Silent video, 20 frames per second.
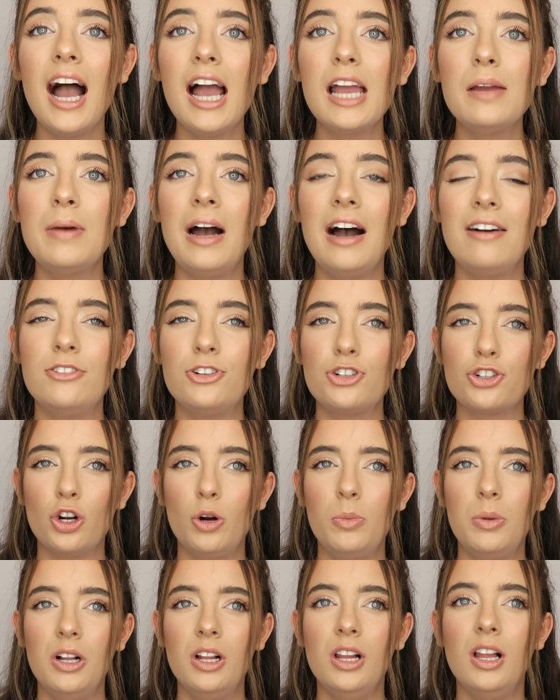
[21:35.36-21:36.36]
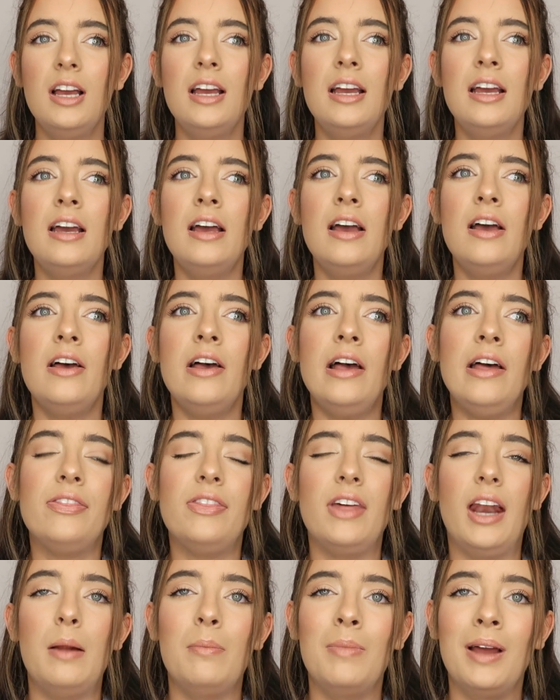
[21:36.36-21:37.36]
I'm having trouble,
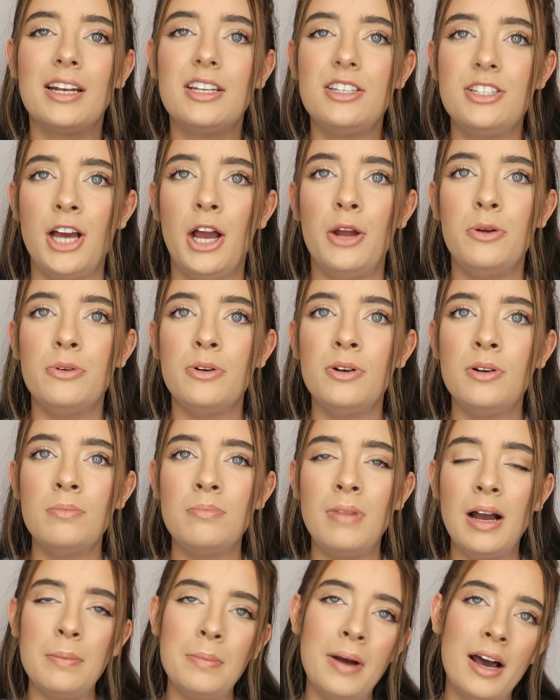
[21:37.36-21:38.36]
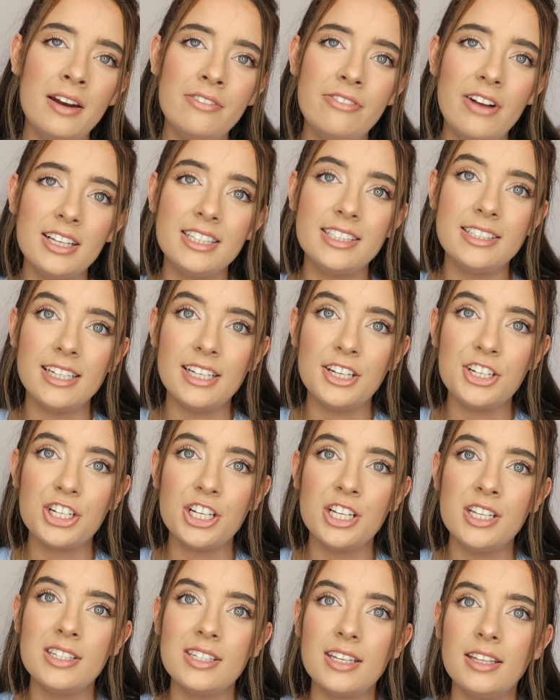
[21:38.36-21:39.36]
that I'm like doubting my
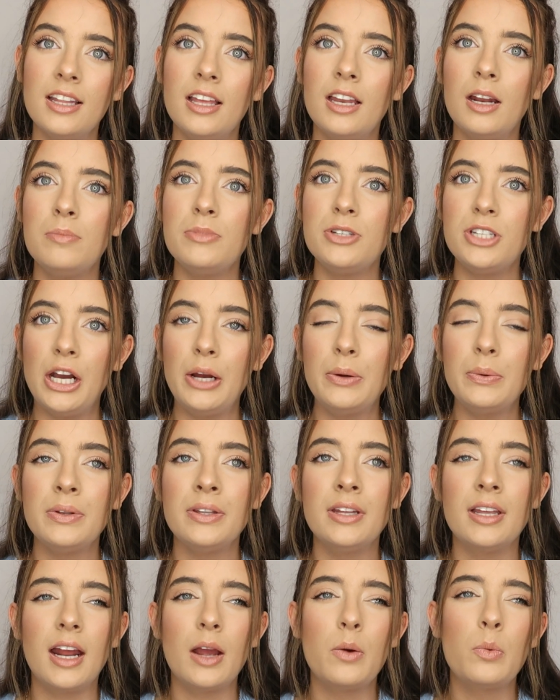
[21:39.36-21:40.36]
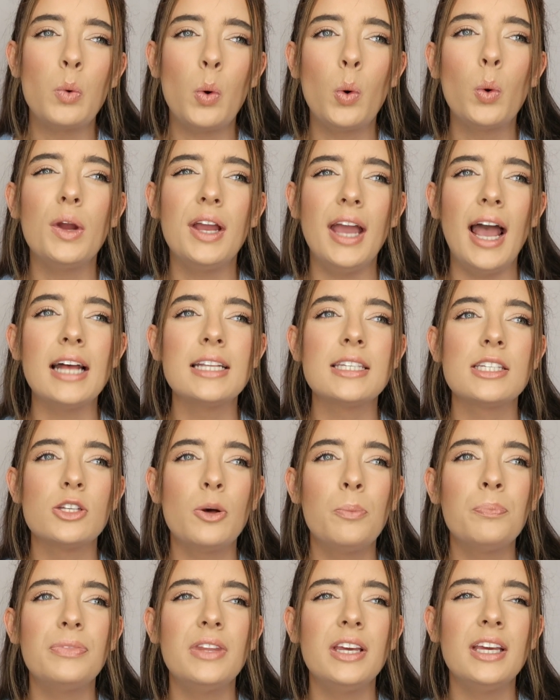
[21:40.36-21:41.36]
manifestations and that I'm doubting that I won't get
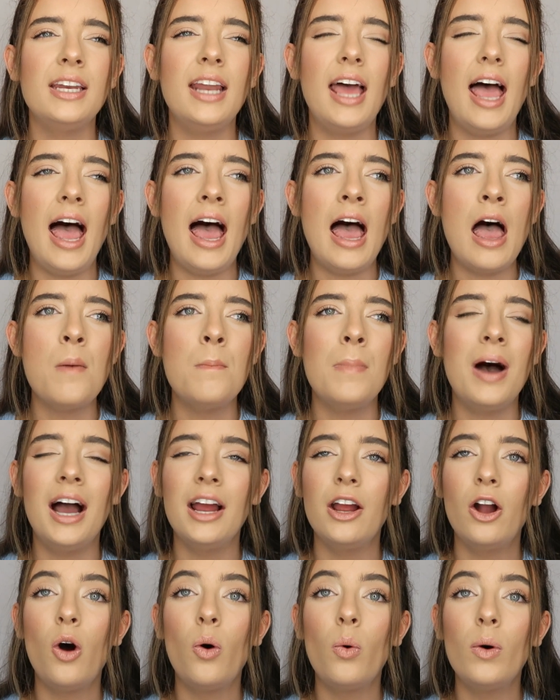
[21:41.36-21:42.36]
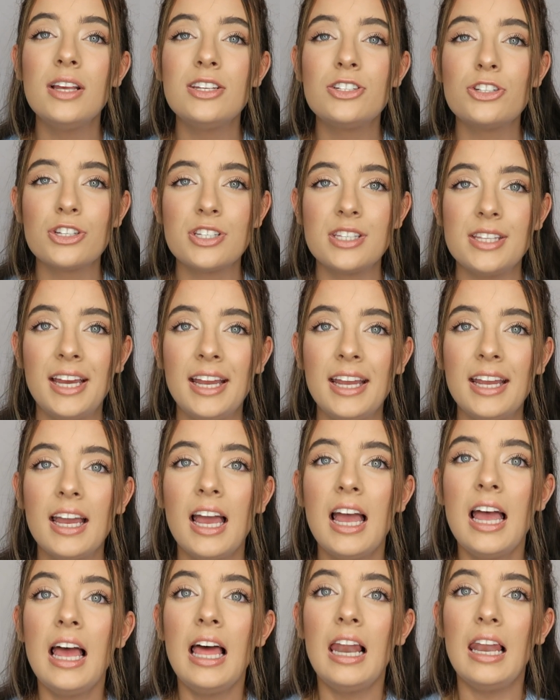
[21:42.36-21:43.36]
something, I always just
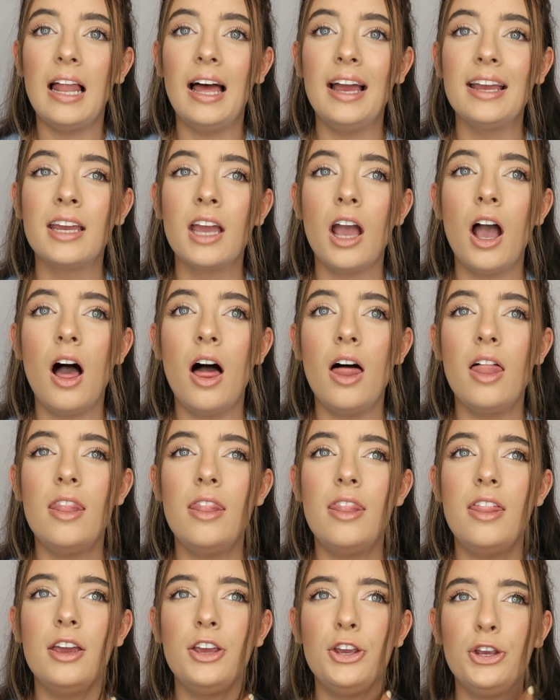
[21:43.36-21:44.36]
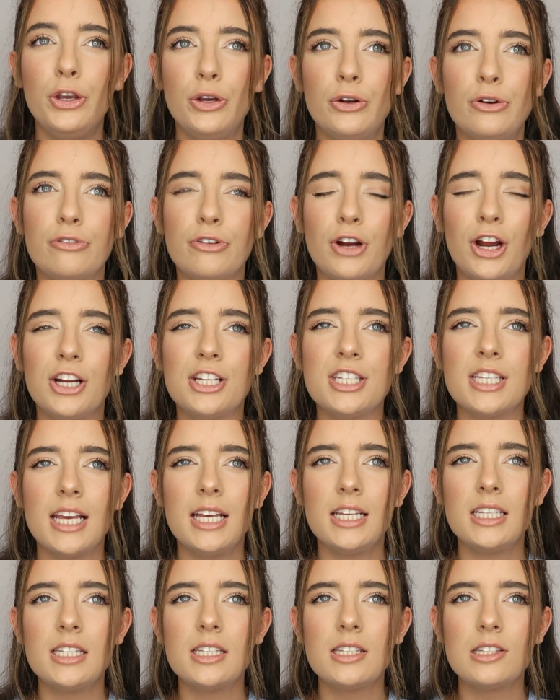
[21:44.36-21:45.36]
think like the universe
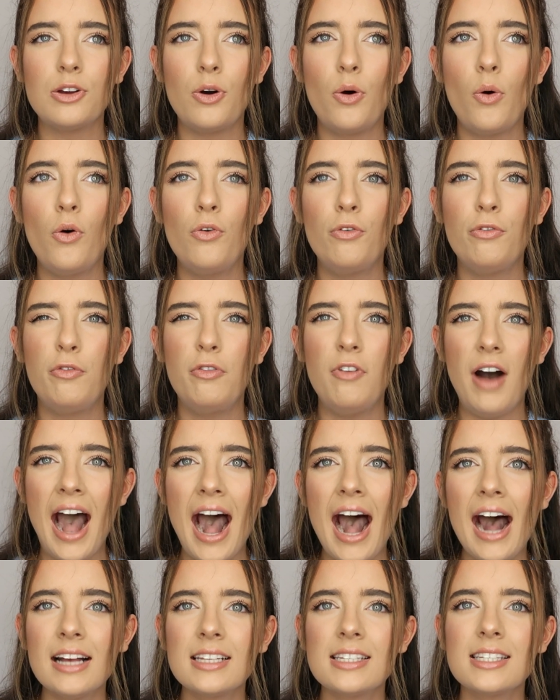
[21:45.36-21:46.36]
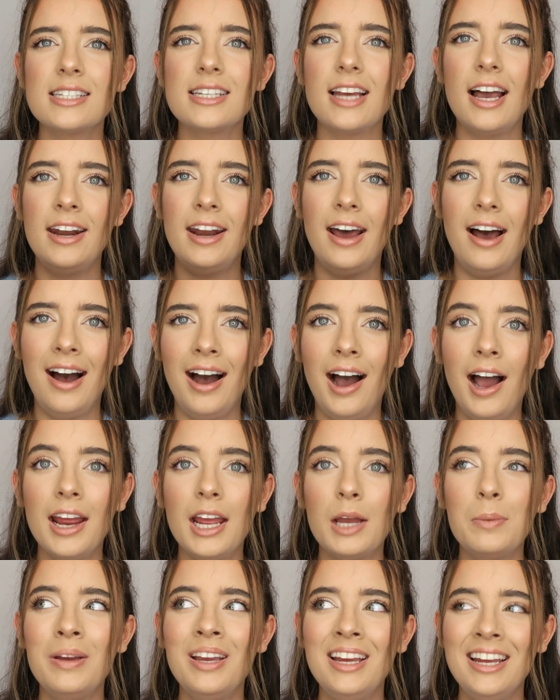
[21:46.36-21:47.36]
is so vast and
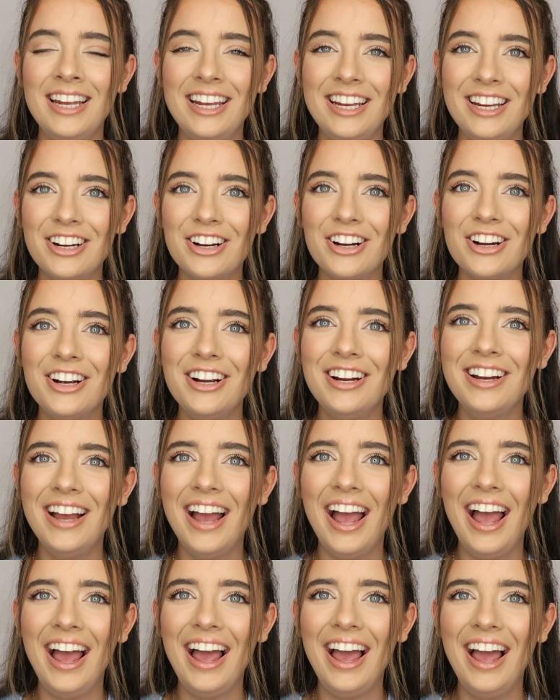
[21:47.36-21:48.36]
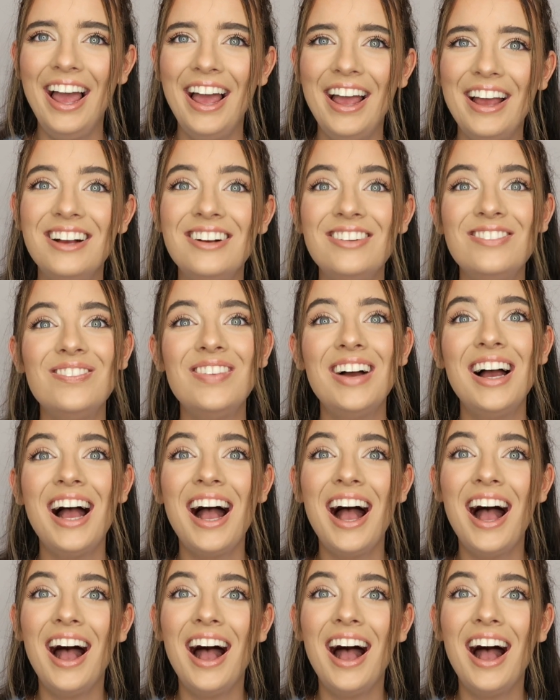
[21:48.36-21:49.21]
I am here, and